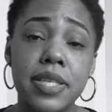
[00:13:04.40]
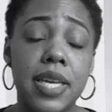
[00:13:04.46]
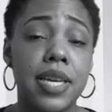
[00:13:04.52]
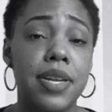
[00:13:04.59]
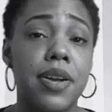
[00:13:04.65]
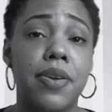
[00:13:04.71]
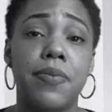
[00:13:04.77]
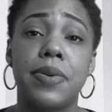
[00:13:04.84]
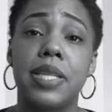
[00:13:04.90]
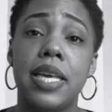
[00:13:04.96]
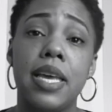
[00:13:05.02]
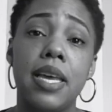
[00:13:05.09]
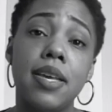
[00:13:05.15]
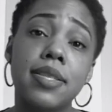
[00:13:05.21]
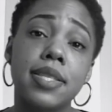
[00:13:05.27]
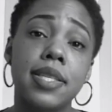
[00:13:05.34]
get hurt really
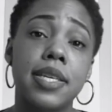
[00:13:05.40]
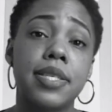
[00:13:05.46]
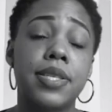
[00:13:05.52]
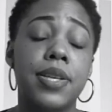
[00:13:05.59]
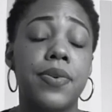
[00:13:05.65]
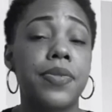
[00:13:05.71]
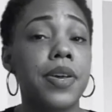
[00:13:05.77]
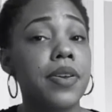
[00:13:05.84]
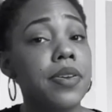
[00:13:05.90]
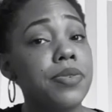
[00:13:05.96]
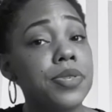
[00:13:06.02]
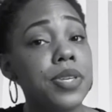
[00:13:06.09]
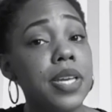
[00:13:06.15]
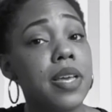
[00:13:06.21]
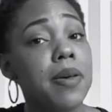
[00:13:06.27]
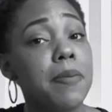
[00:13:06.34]
easily, so they're
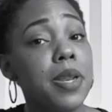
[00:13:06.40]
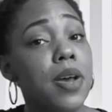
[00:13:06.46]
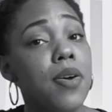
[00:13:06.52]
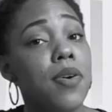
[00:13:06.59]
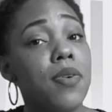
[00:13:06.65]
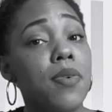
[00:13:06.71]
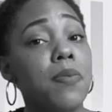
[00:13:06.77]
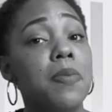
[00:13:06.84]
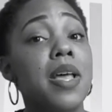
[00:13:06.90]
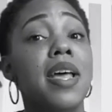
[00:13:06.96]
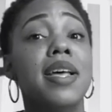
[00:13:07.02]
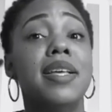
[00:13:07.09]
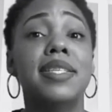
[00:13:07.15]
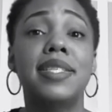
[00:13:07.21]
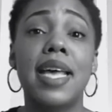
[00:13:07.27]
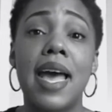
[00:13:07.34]
usually coming home
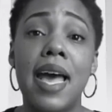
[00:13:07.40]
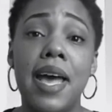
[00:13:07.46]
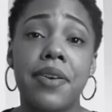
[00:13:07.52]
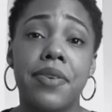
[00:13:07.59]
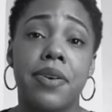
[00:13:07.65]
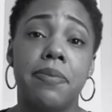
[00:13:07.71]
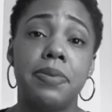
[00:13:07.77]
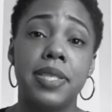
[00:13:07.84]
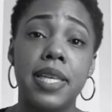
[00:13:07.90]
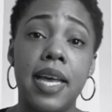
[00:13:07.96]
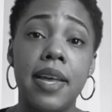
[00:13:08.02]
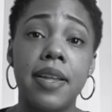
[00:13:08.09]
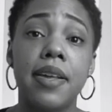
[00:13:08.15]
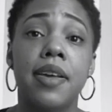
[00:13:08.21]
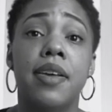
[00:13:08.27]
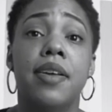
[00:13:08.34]
sad or upset,